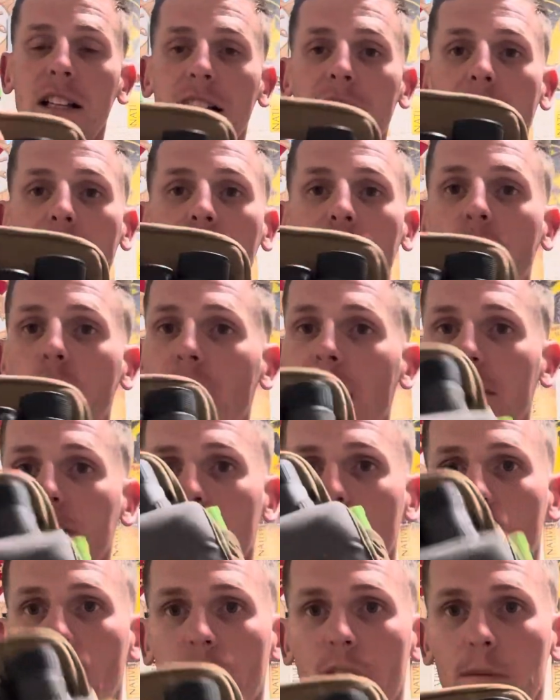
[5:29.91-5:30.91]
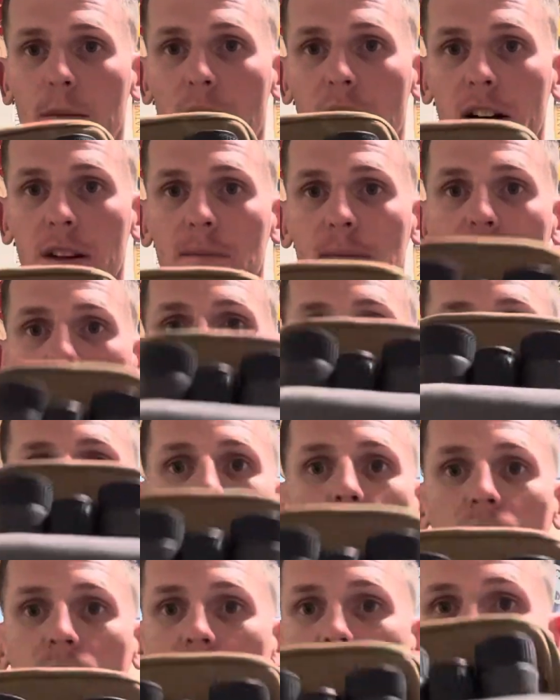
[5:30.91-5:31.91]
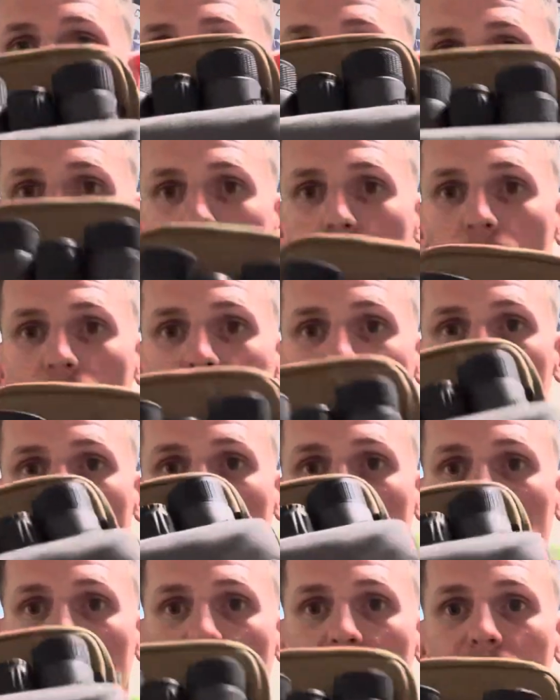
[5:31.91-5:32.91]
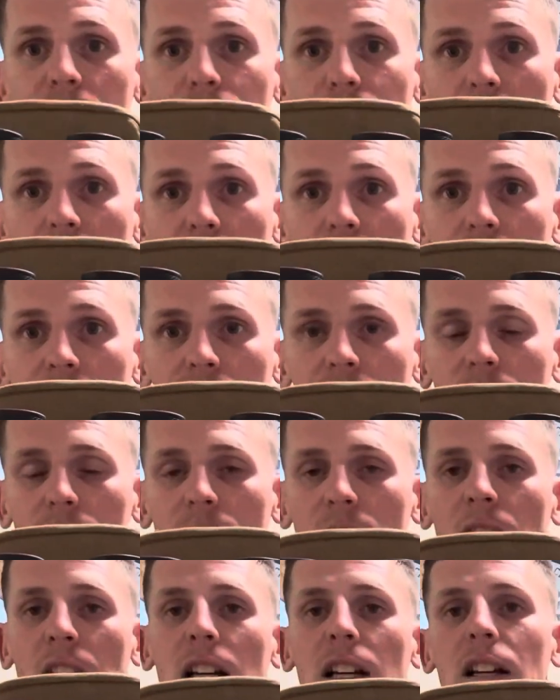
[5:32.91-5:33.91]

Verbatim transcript: I don't have to worry about them. I'll walk around in the woods like this if I need to,